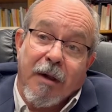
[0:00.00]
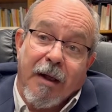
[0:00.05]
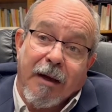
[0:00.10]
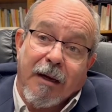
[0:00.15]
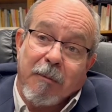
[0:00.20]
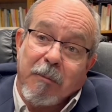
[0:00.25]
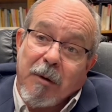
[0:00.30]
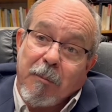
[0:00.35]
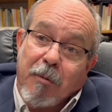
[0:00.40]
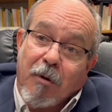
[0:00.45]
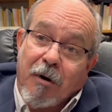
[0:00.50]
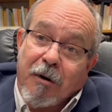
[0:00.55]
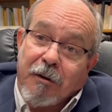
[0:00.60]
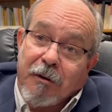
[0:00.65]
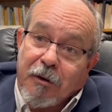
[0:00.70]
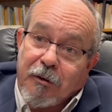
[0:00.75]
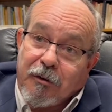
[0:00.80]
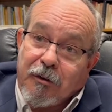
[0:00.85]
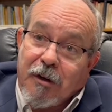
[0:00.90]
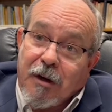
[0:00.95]
I can be part of
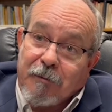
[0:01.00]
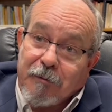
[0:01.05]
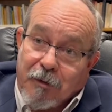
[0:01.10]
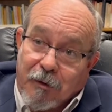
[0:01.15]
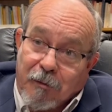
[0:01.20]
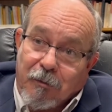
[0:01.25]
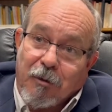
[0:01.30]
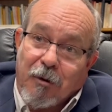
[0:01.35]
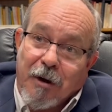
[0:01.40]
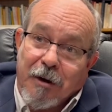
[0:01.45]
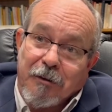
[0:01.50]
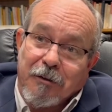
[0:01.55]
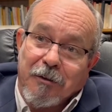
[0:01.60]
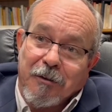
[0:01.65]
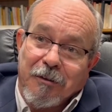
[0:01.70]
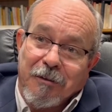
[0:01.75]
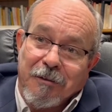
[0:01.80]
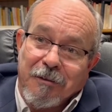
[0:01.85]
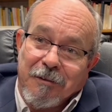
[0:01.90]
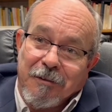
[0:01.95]
this covenant of grace